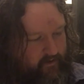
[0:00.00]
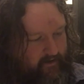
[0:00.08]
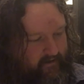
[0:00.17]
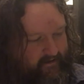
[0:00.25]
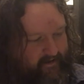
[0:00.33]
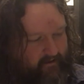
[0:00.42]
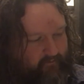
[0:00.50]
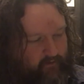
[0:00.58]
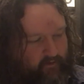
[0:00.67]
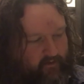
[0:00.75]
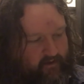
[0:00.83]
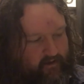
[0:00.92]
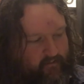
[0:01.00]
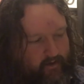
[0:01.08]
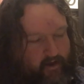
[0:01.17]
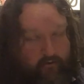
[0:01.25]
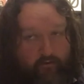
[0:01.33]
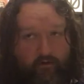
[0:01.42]
And again, if you think
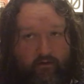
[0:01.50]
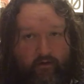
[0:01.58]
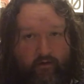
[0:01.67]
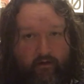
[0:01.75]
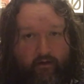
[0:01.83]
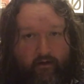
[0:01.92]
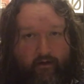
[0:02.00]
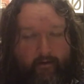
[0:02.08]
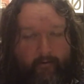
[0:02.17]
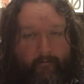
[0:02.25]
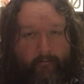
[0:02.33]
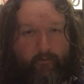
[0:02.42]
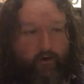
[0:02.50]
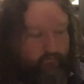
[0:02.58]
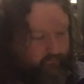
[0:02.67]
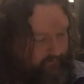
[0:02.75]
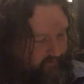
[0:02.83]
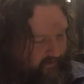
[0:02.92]
about
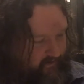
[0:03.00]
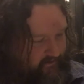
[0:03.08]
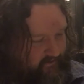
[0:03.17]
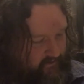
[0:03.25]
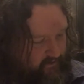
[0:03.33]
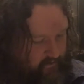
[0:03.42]
conflict,